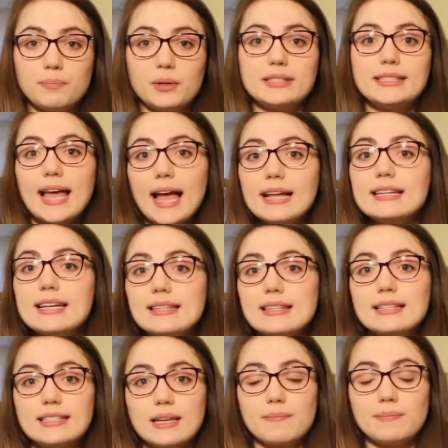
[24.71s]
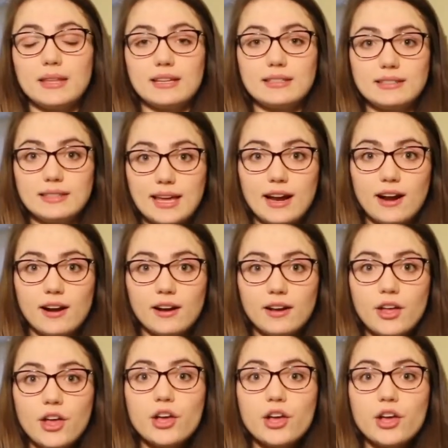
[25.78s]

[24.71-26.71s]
pretending that something's there.